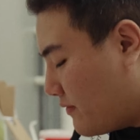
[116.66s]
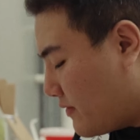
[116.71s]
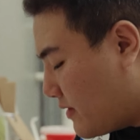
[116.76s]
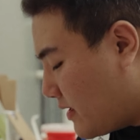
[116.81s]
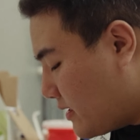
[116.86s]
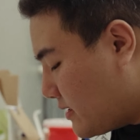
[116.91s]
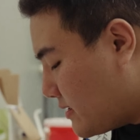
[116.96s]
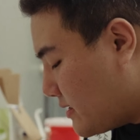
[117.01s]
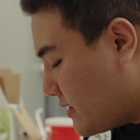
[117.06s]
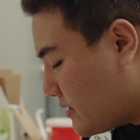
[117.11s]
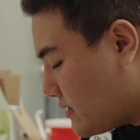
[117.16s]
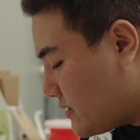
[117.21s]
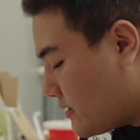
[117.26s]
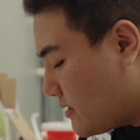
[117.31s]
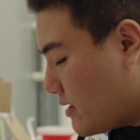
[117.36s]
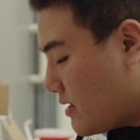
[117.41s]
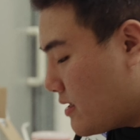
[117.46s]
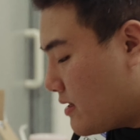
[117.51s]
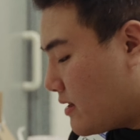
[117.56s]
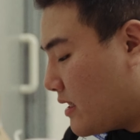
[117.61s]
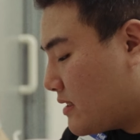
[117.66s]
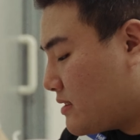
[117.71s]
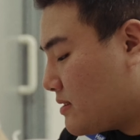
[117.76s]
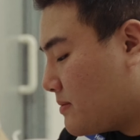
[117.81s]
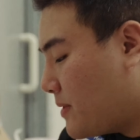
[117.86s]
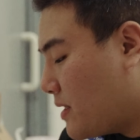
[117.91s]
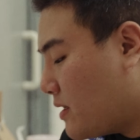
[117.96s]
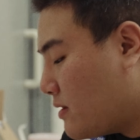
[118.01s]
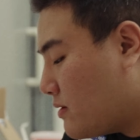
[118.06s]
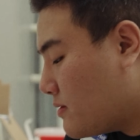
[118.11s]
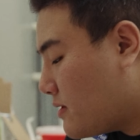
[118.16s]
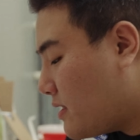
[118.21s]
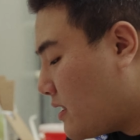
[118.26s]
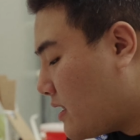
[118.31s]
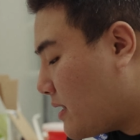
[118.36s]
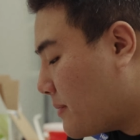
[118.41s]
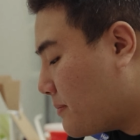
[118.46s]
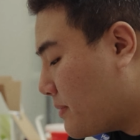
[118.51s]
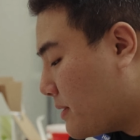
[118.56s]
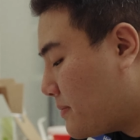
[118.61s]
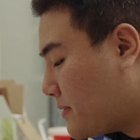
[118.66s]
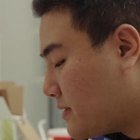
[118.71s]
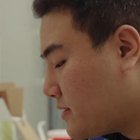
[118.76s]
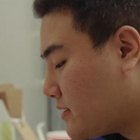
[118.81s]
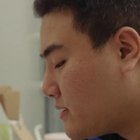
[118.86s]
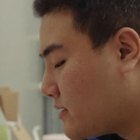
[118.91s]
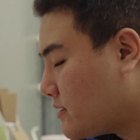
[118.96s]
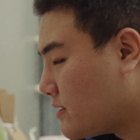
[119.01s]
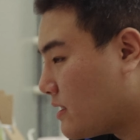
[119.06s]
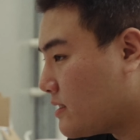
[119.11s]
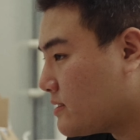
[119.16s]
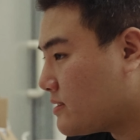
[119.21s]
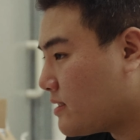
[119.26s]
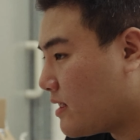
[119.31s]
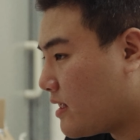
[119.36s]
like your comfort zone and get more comfortable with